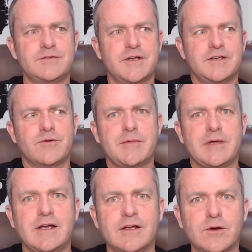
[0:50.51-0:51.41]
You said you
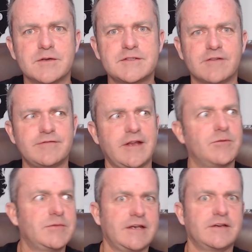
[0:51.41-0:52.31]
wanted me to let go of stuff.
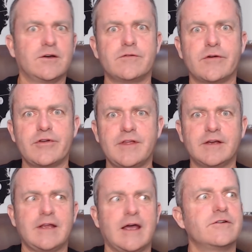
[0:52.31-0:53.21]
Now I'm letting go of
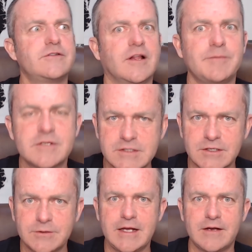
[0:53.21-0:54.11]
everything and now you're telling me to
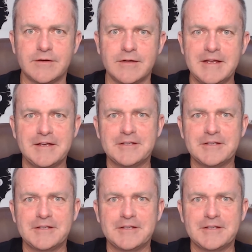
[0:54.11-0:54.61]
slow down.